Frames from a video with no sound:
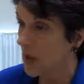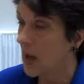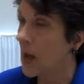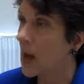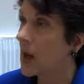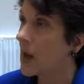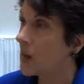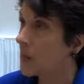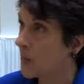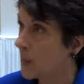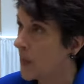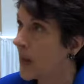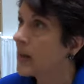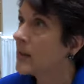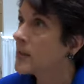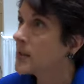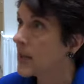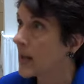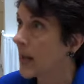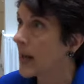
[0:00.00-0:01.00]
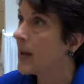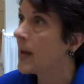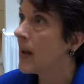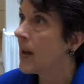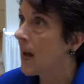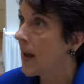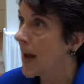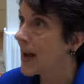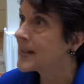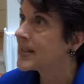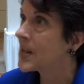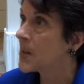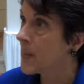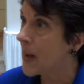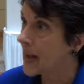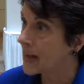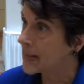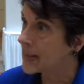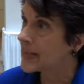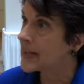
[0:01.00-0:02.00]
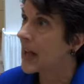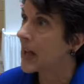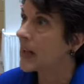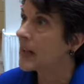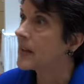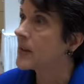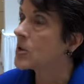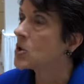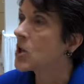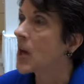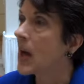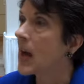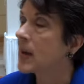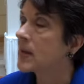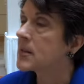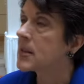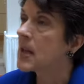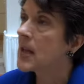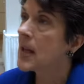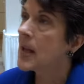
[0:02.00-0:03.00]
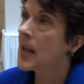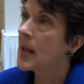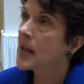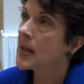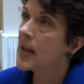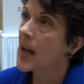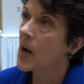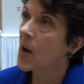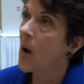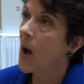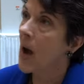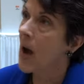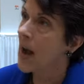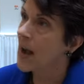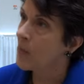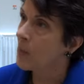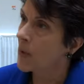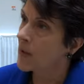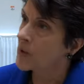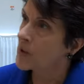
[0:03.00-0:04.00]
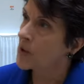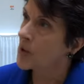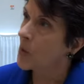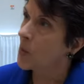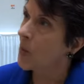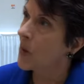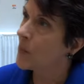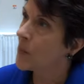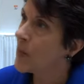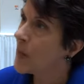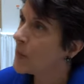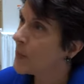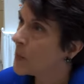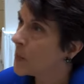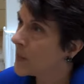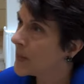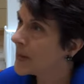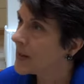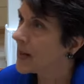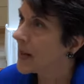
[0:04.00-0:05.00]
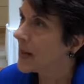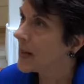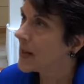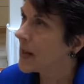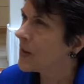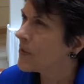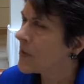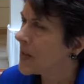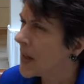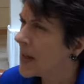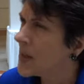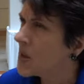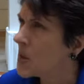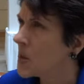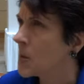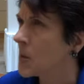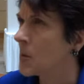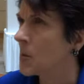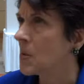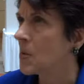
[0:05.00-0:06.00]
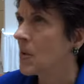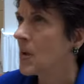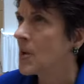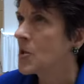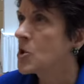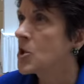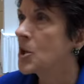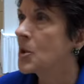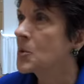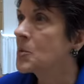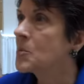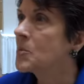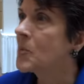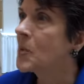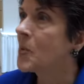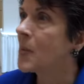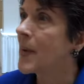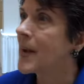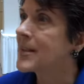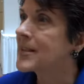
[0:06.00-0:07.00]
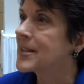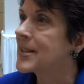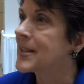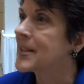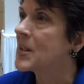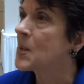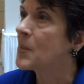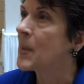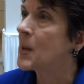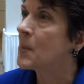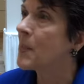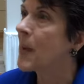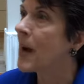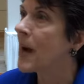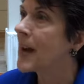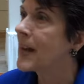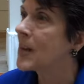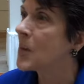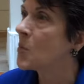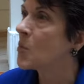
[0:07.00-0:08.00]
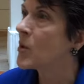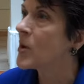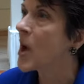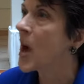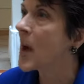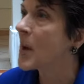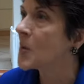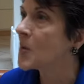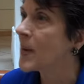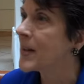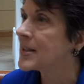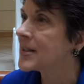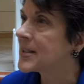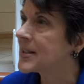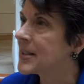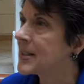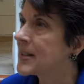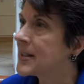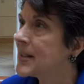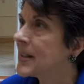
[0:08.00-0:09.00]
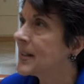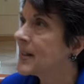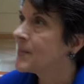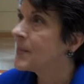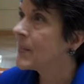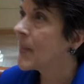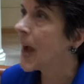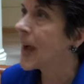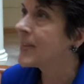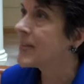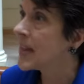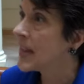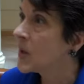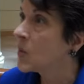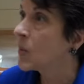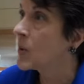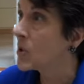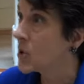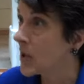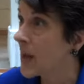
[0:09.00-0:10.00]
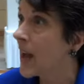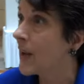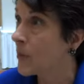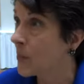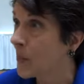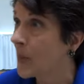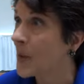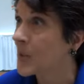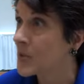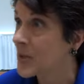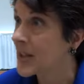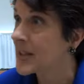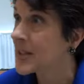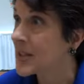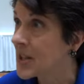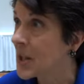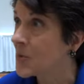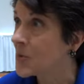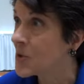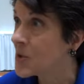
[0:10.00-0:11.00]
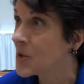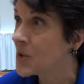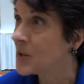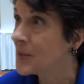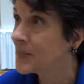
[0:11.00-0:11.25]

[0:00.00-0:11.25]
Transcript: penalty as the man selling a child. Now, I wonder what people would think if they knew children were arrested and men buying them were not arrested. I think we should have a protest, don't you?